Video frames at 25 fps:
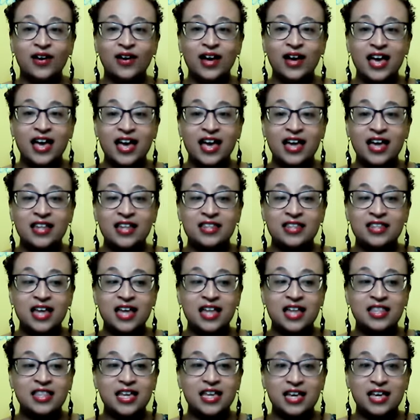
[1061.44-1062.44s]
And
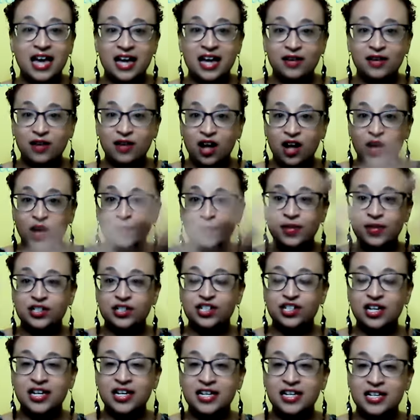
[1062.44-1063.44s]
then they got all
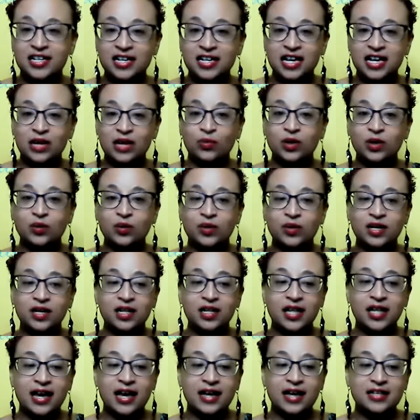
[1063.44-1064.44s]
bajiggity. And we
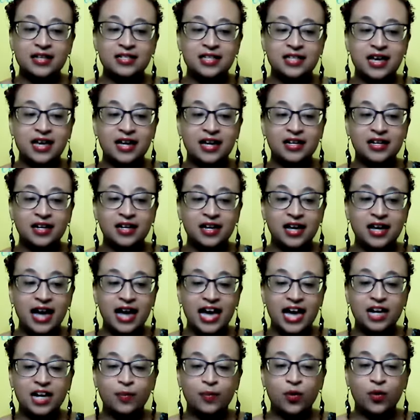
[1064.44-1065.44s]
realized that
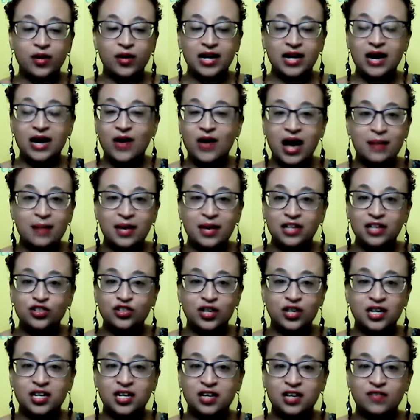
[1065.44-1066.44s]
I had to point out, I'm not
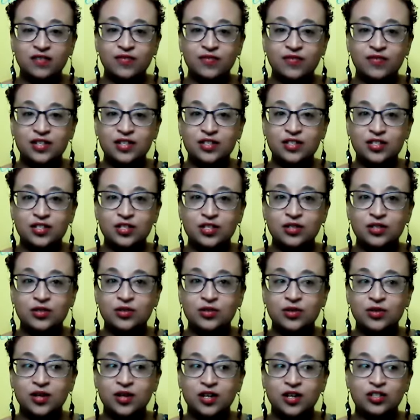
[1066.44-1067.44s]
trying to convince
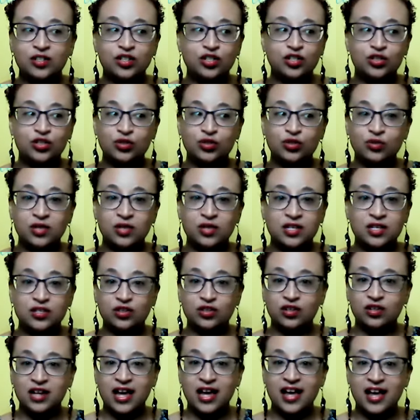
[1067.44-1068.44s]
you to do this
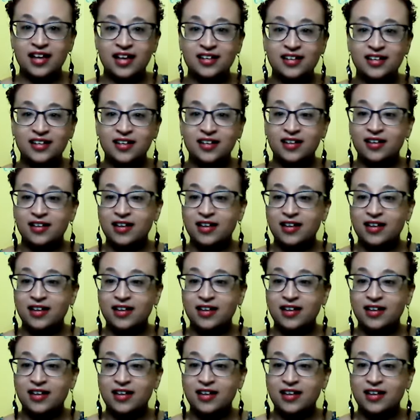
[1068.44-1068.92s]
or not.